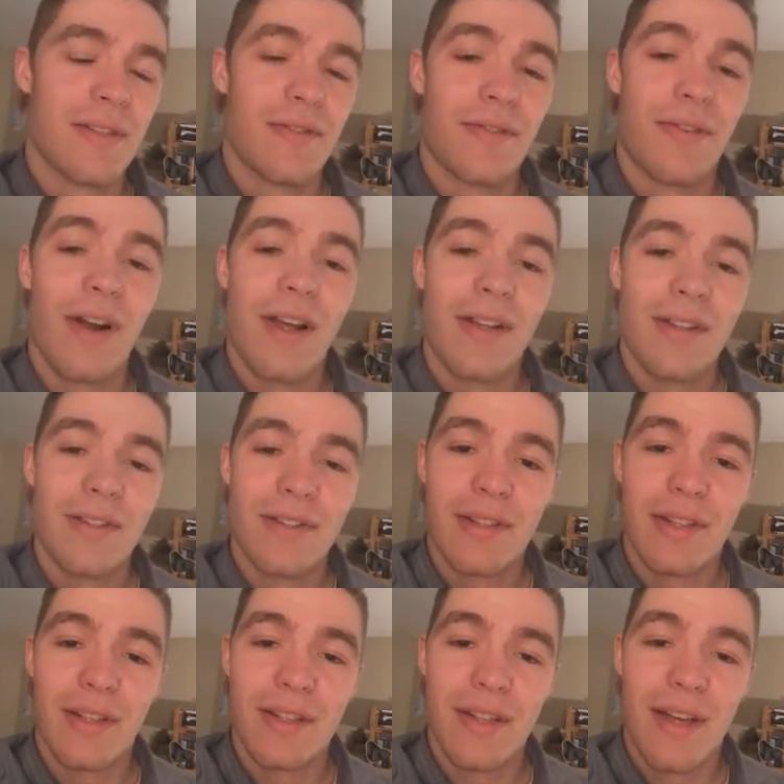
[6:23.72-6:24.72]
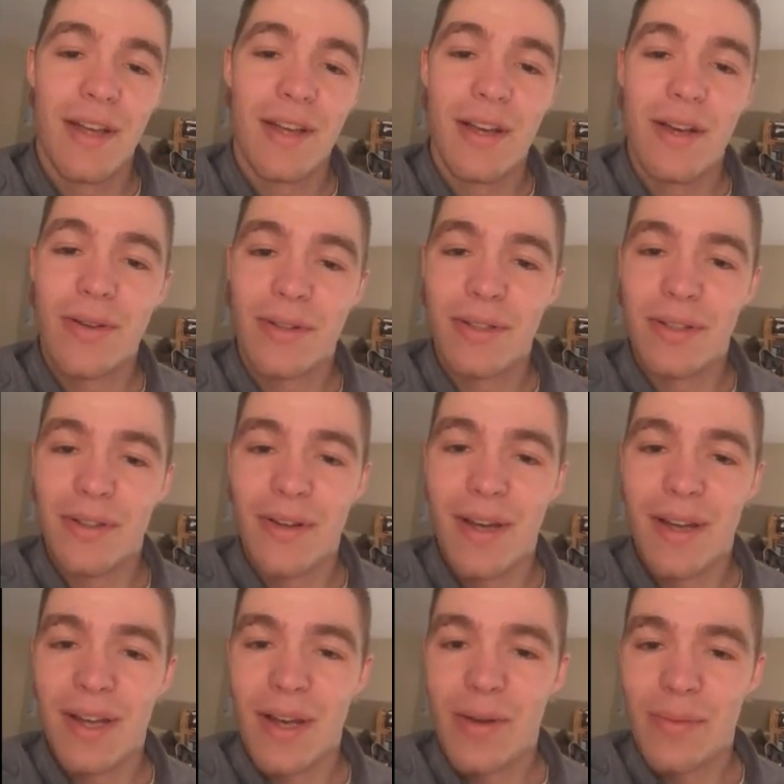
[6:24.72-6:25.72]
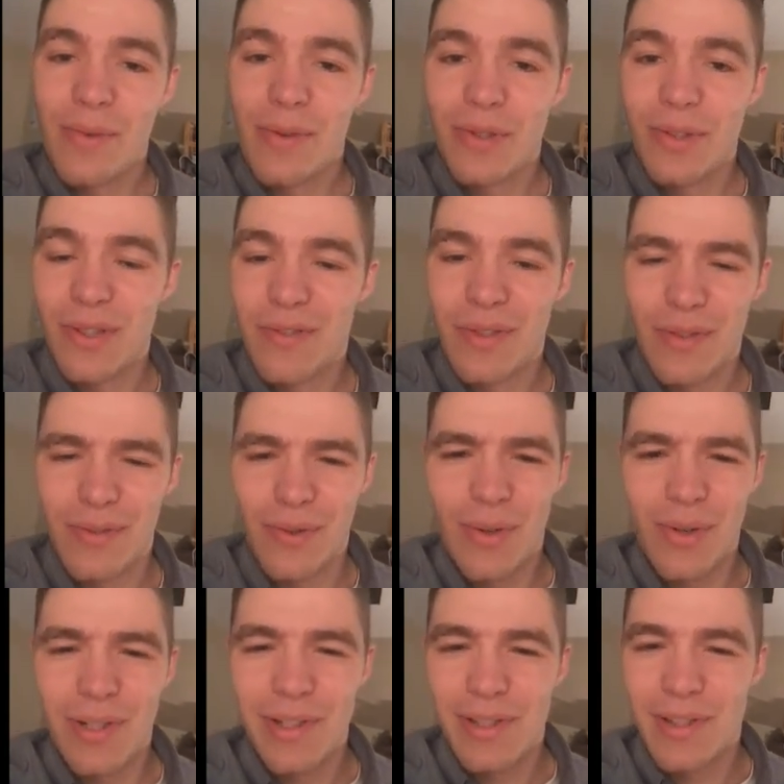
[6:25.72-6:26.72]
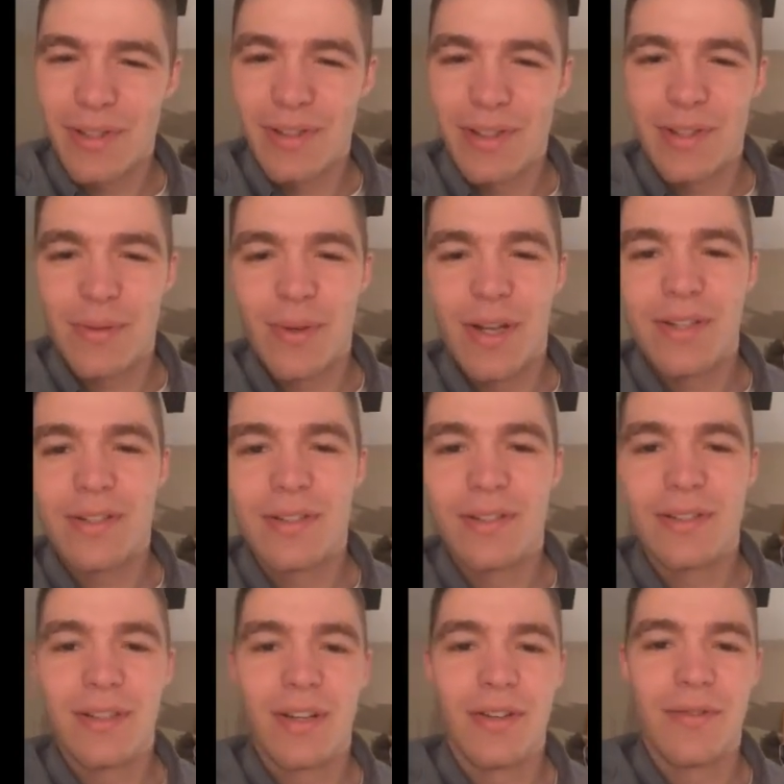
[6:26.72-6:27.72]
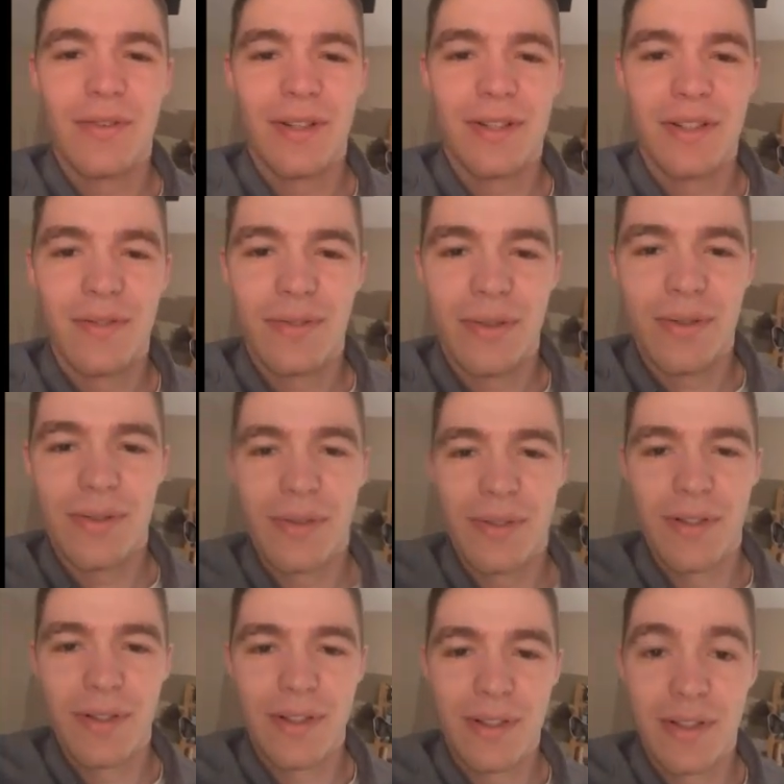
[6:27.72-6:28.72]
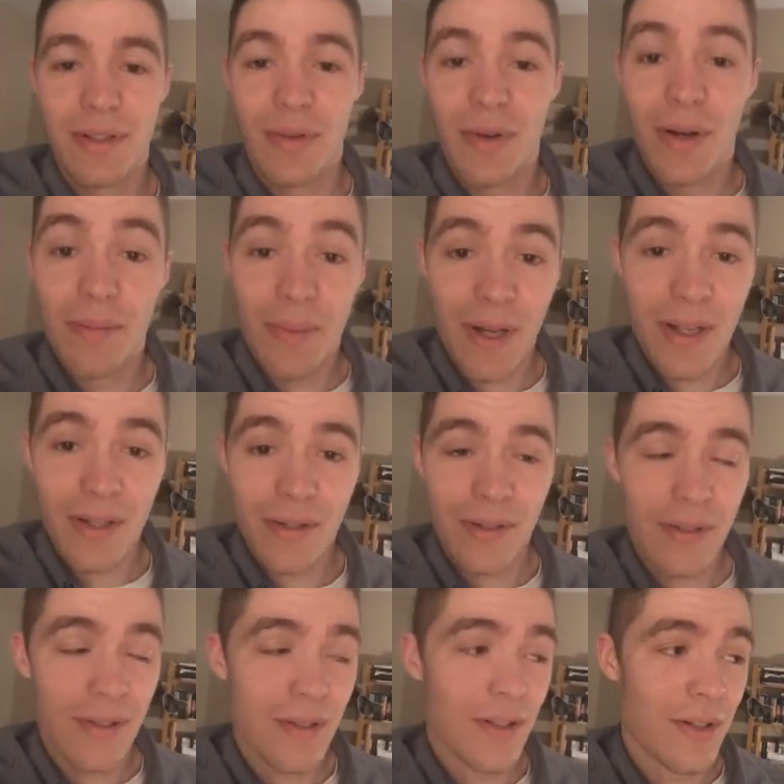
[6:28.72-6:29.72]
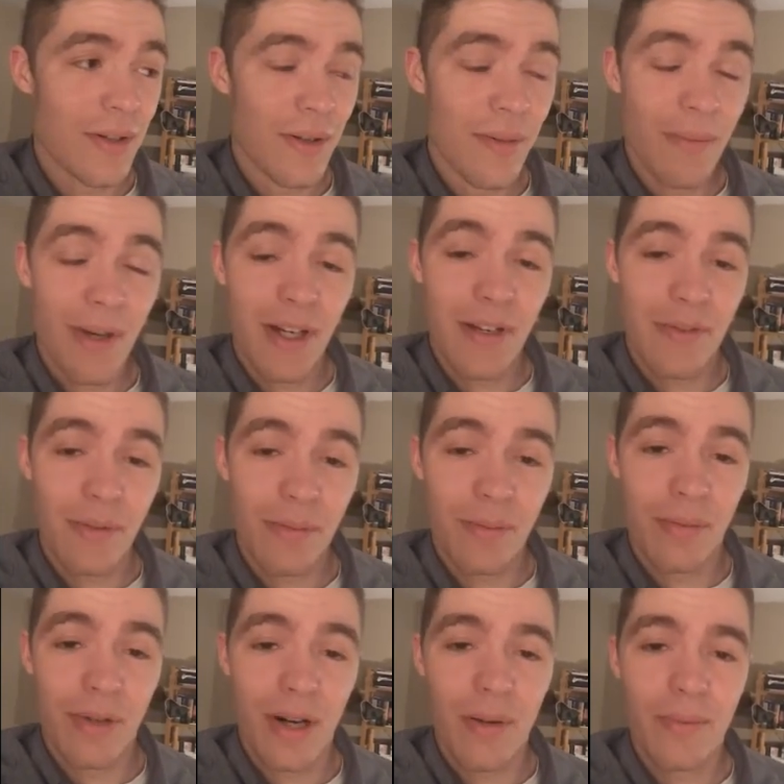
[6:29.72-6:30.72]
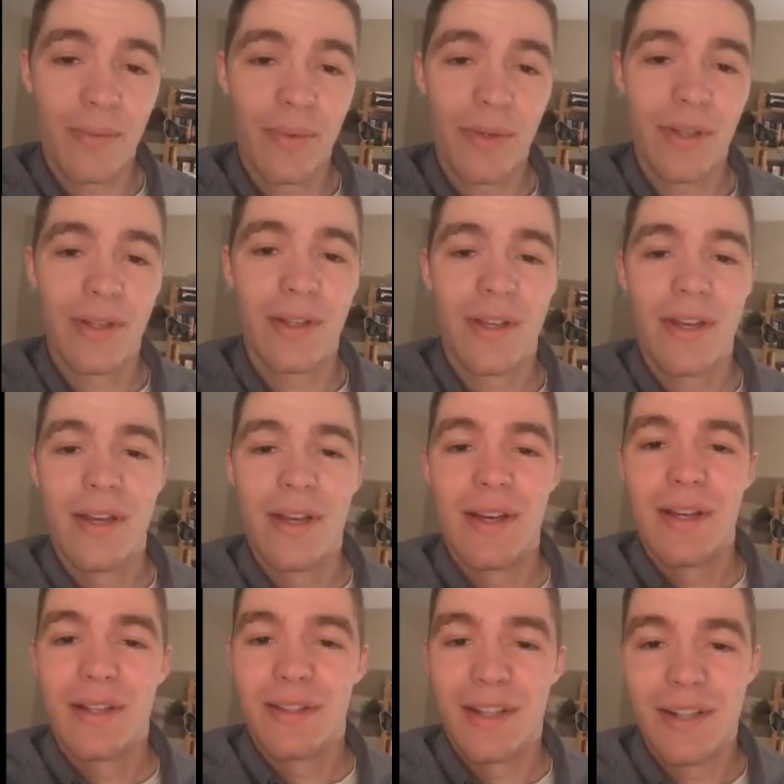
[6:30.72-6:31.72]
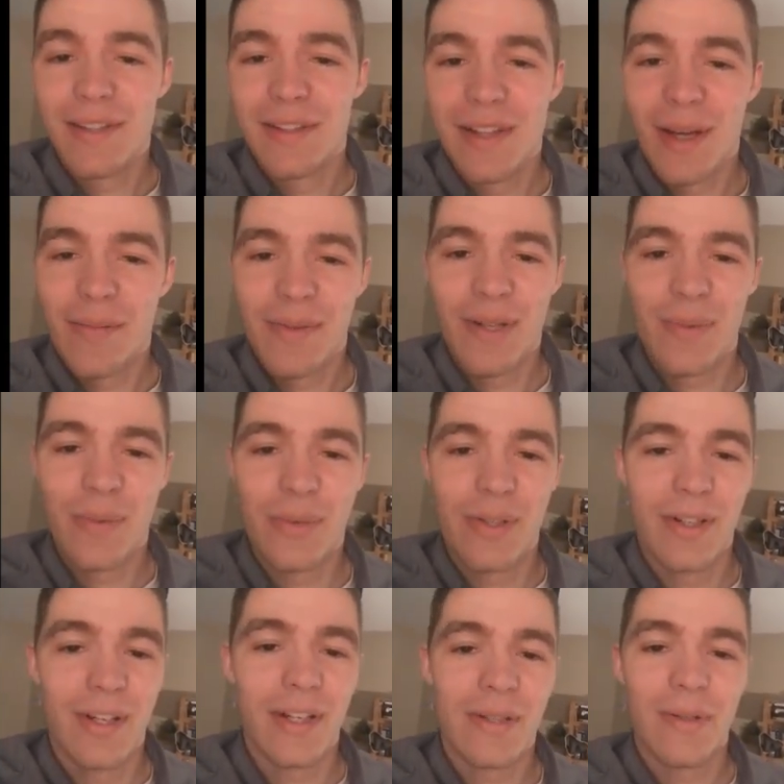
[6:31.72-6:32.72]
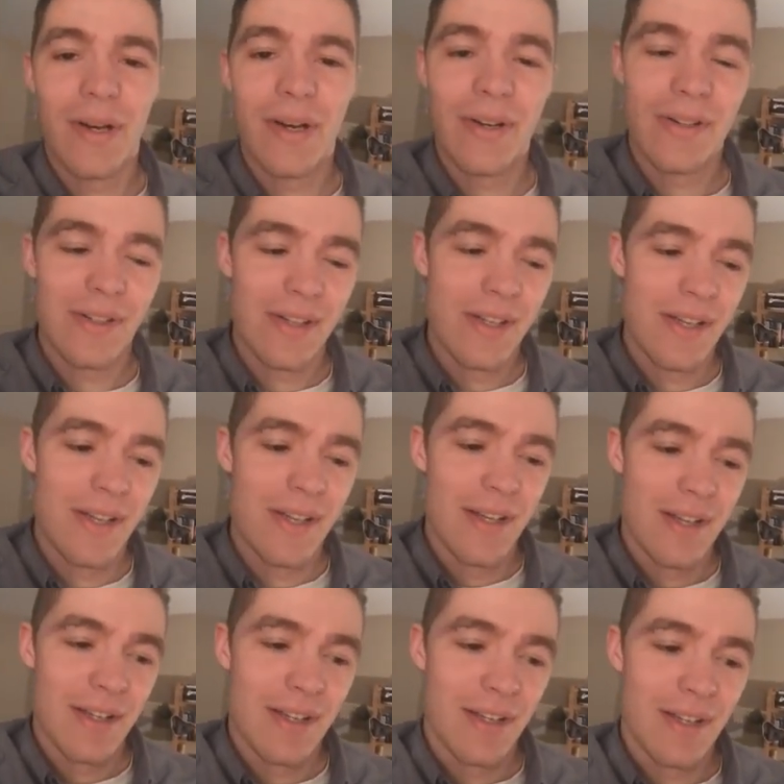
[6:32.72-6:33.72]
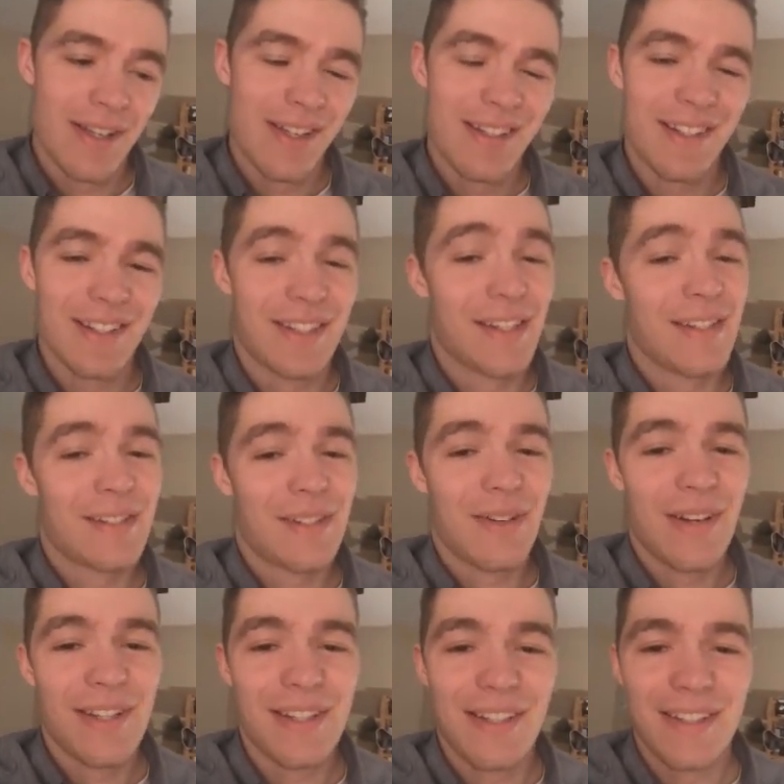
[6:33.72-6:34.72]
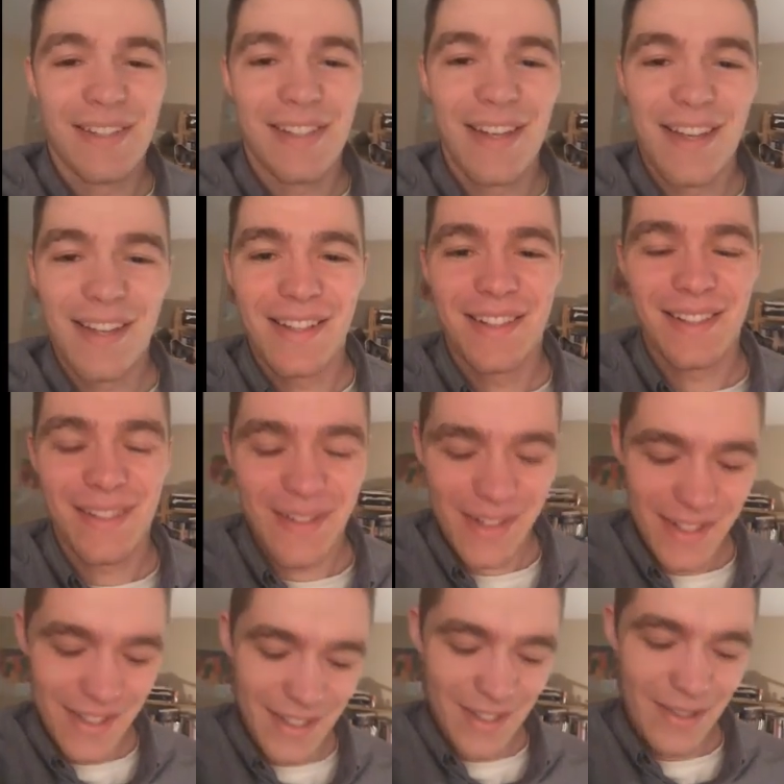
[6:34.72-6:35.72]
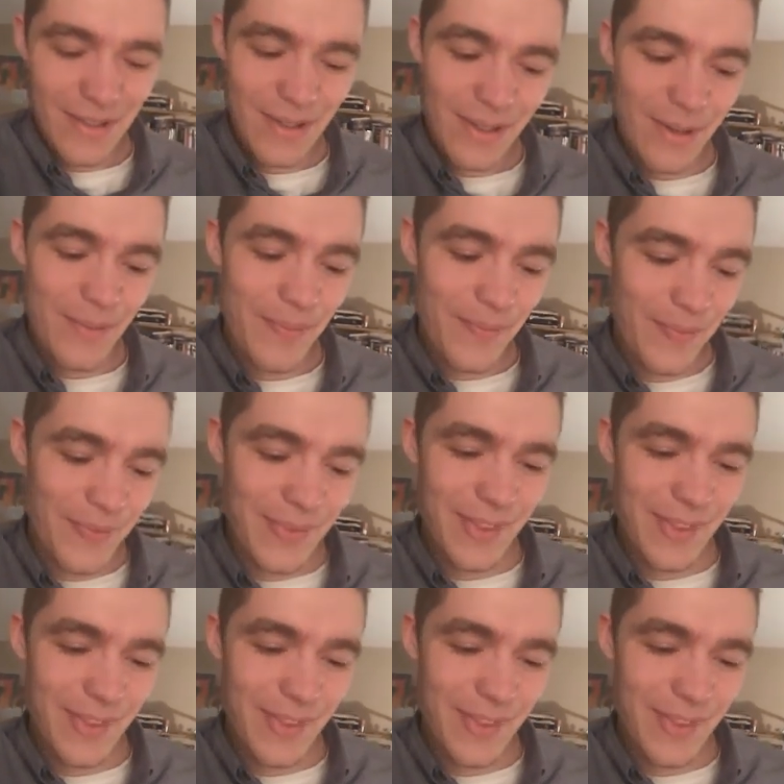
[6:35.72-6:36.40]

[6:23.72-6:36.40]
friends, I get to hang out more. I don't have to avoid certain situations that I would find difficult, or I might, you know, I might have a problem with. That doesn't happen anymore. I go out. And it's crazy to say, and it's crazy to,